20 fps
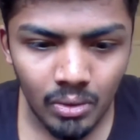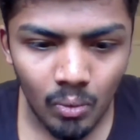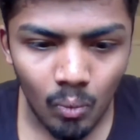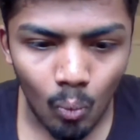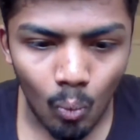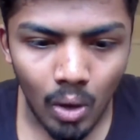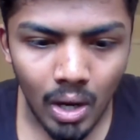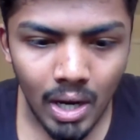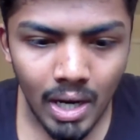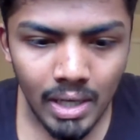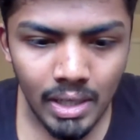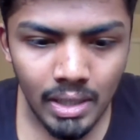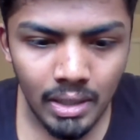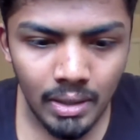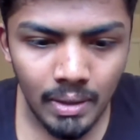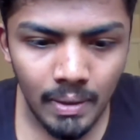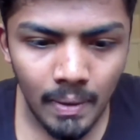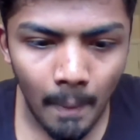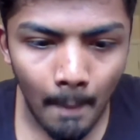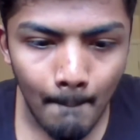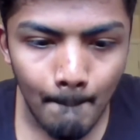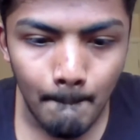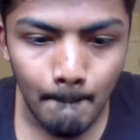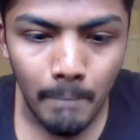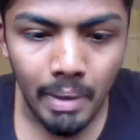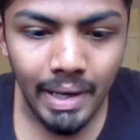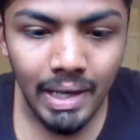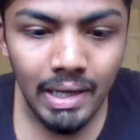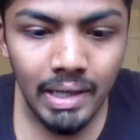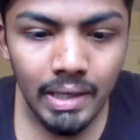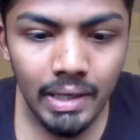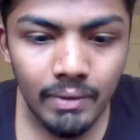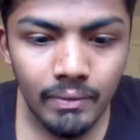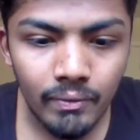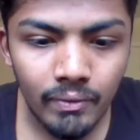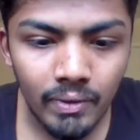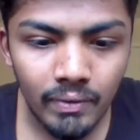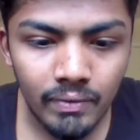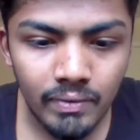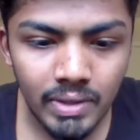
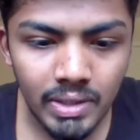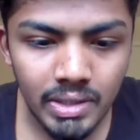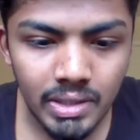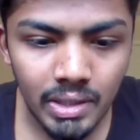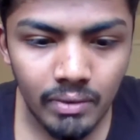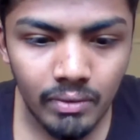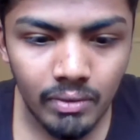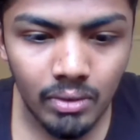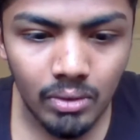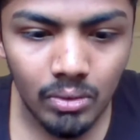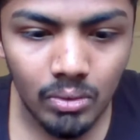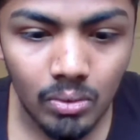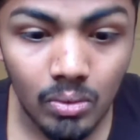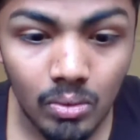1,057,000,000.